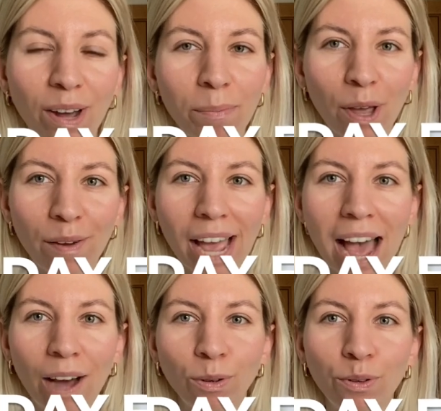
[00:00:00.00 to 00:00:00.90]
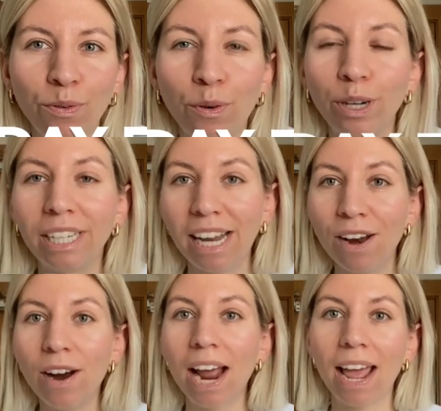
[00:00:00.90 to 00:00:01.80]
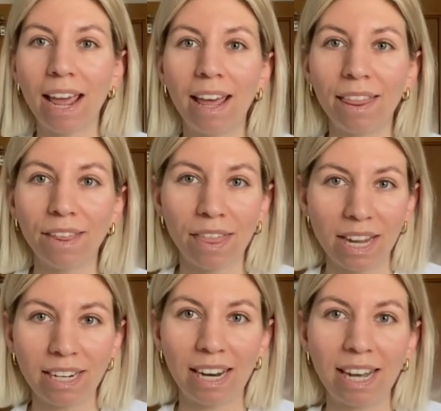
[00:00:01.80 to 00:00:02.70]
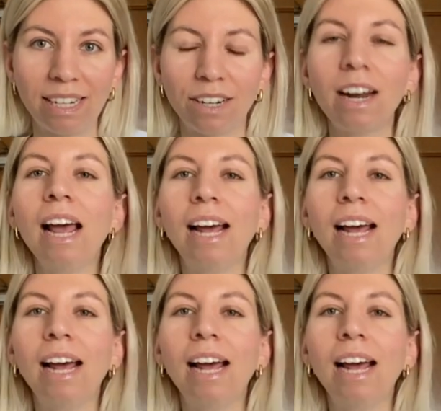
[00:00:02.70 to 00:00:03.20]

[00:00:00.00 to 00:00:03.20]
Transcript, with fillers: and I'm going out for dinner and the theatre later.